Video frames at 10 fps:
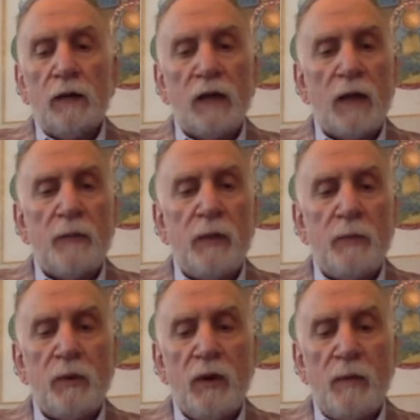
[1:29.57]
lot of
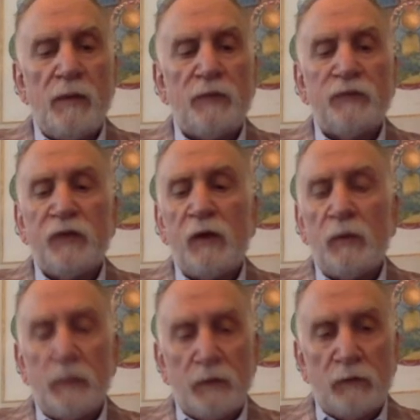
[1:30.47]
people have been
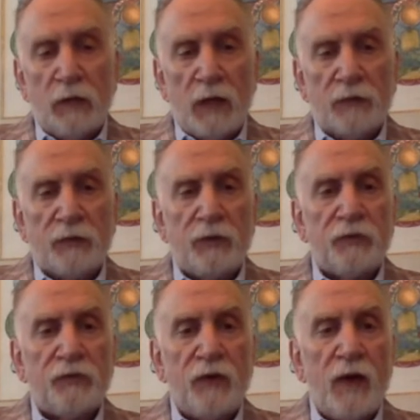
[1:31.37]
terribly
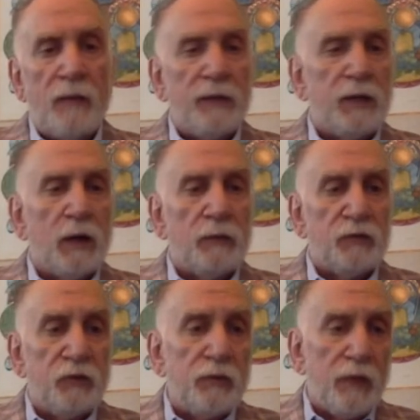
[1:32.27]
reluctant to have me come
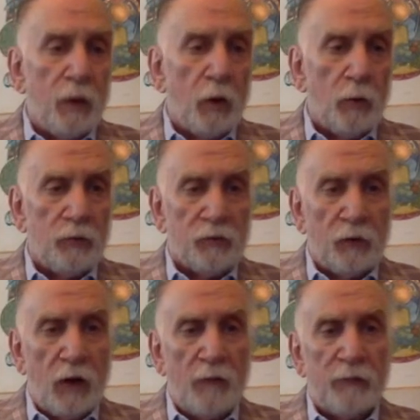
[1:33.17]
to their homes
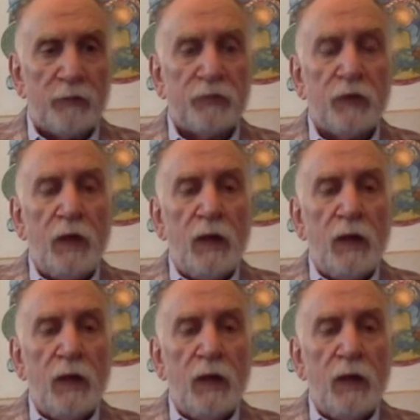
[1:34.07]
or office